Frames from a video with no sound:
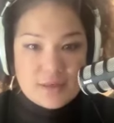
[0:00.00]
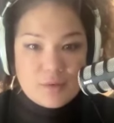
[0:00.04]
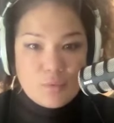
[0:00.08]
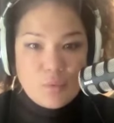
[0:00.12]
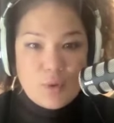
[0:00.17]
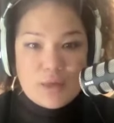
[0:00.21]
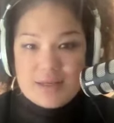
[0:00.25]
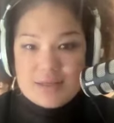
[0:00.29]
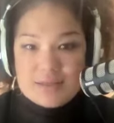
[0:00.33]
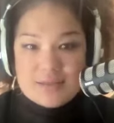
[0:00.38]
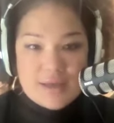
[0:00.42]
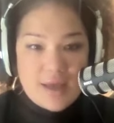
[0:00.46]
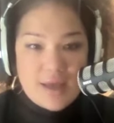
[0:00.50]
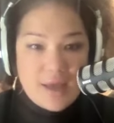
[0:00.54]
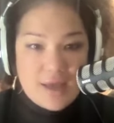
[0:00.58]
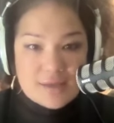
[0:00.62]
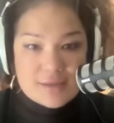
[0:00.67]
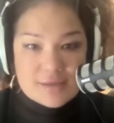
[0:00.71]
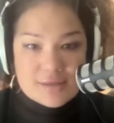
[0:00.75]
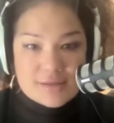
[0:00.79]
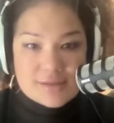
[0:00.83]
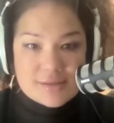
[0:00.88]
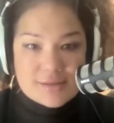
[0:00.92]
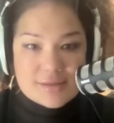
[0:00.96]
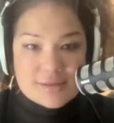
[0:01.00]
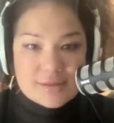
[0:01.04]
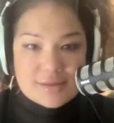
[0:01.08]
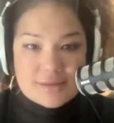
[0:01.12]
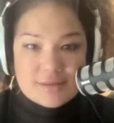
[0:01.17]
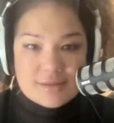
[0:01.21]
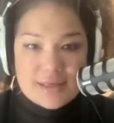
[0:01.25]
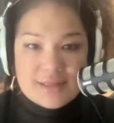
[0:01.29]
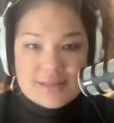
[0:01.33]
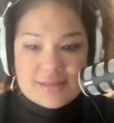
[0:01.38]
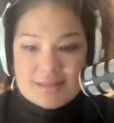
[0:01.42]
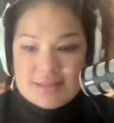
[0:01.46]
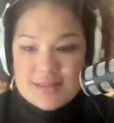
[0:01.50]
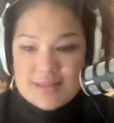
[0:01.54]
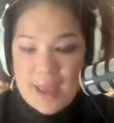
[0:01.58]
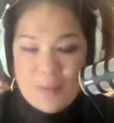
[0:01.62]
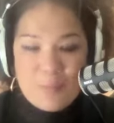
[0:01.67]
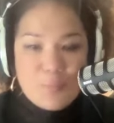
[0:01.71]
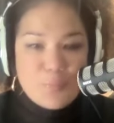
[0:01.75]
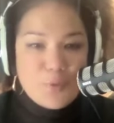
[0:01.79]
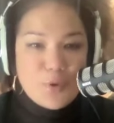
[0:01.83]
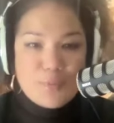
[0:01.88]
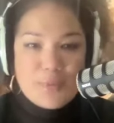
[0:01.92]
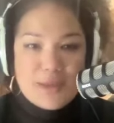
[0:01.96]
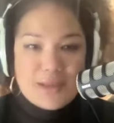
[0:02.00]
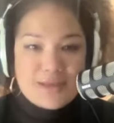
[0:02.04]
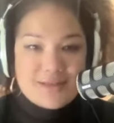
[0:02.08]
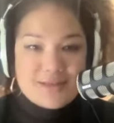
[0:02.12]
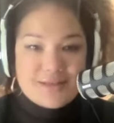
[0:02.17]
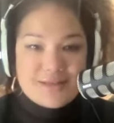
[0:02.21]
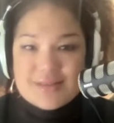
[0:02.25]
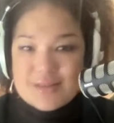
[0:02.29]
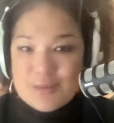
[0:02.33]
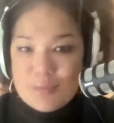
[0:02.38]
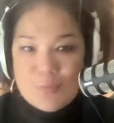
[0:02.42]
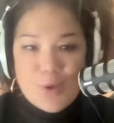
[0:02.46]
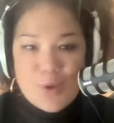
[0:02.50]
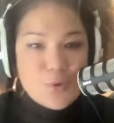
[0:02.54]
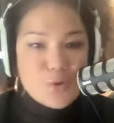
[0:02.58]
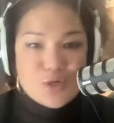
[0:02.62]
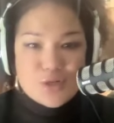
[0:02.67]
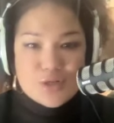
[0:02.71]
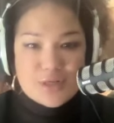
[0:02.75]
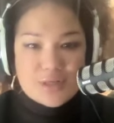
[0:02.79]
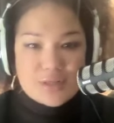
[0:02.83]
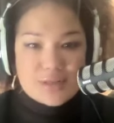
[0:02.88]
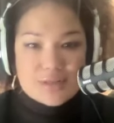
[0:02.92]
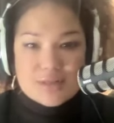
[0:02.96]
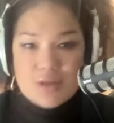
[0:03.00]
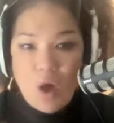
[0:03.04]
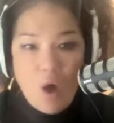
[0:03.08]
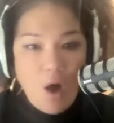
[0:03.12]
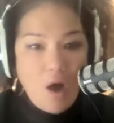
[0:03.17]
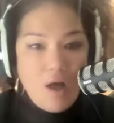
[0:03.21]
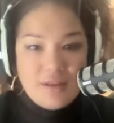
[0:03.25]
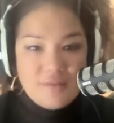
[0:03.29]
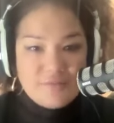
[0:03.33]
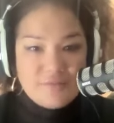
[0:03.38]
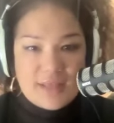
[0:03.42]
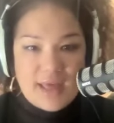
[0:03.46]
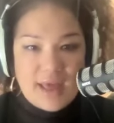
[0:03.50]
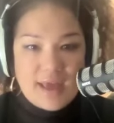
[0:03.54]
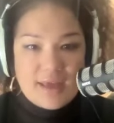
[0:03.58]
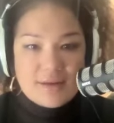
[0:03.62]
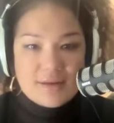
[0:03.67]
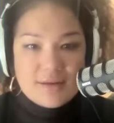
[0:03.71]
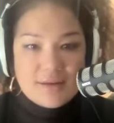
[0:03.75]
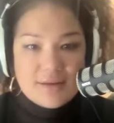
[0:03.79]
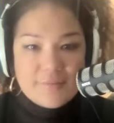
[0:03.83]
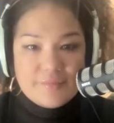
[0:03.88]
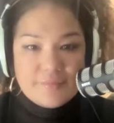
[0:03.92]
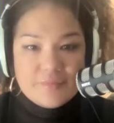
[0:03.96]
what it does, its temperament, its emotions, all of that.